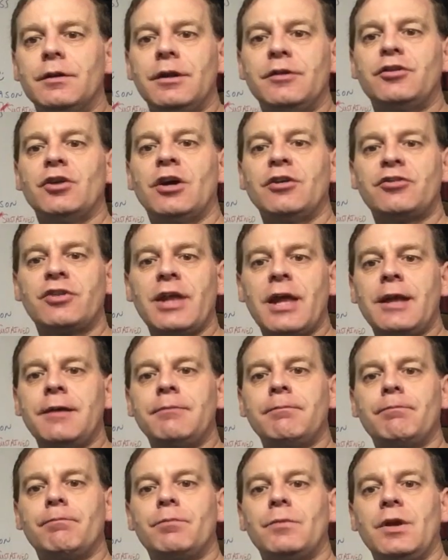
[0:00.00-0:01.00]
The judge
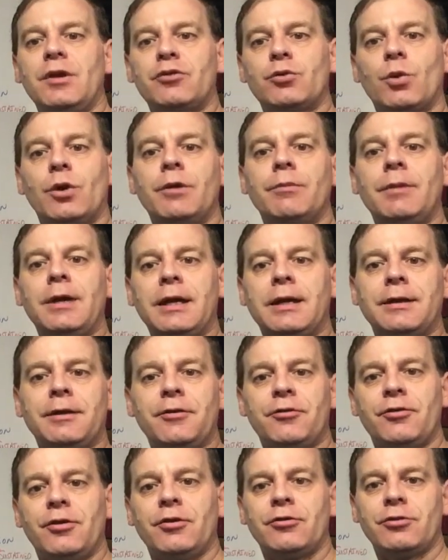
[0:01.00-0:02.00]
then is going to make a
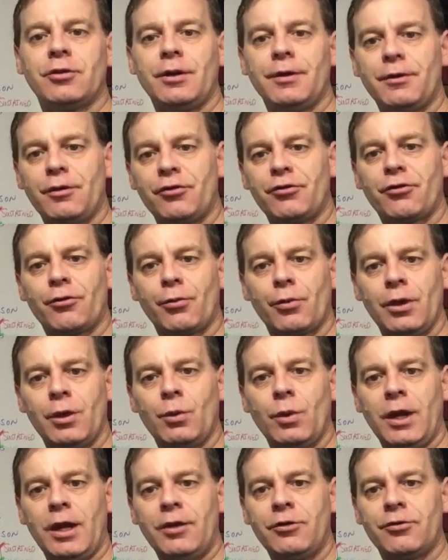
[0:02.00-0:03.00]
decision, and there's 3
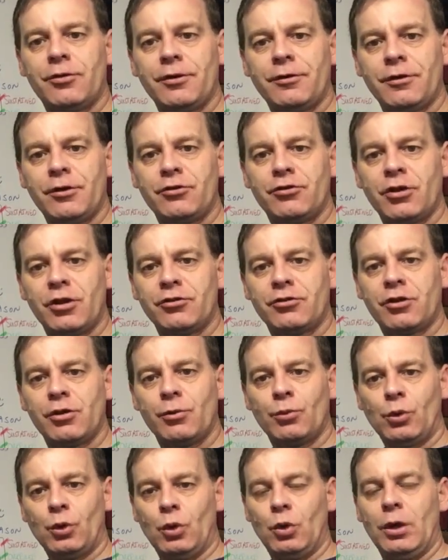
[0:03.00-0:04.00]
ways that the judge
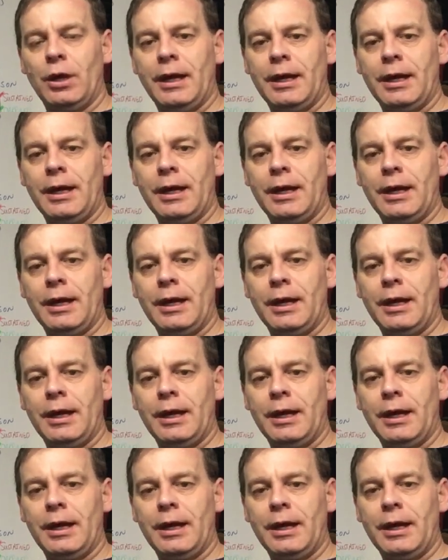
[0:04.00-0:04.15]
can rule,